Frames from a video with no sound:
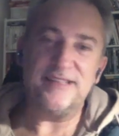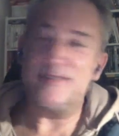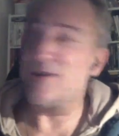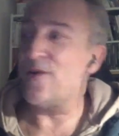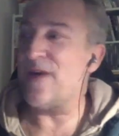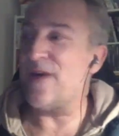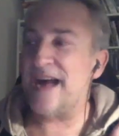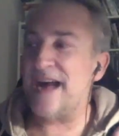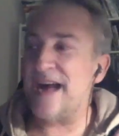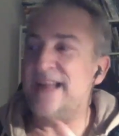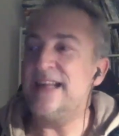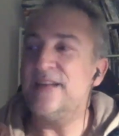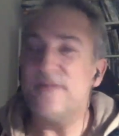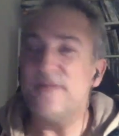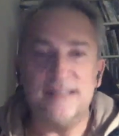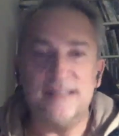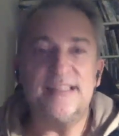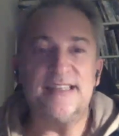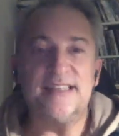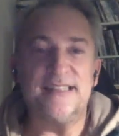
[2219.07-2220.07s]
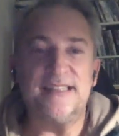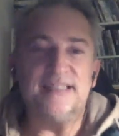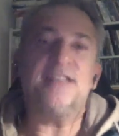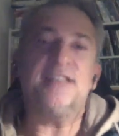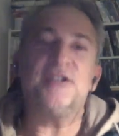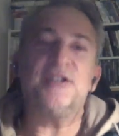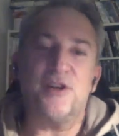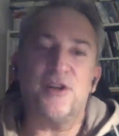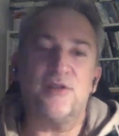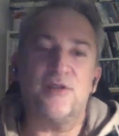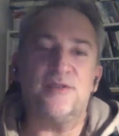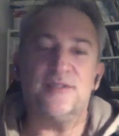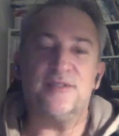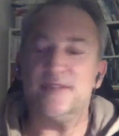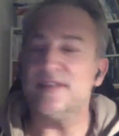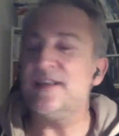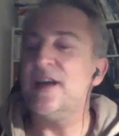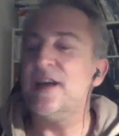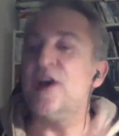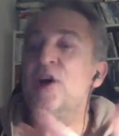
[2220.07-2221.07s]
So I invented this shot
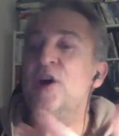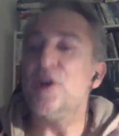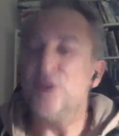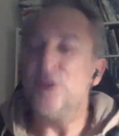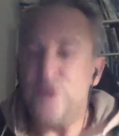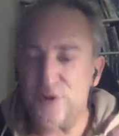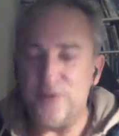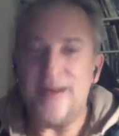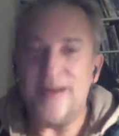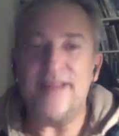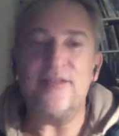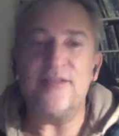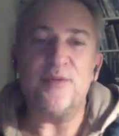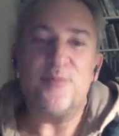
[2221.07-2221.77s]
during the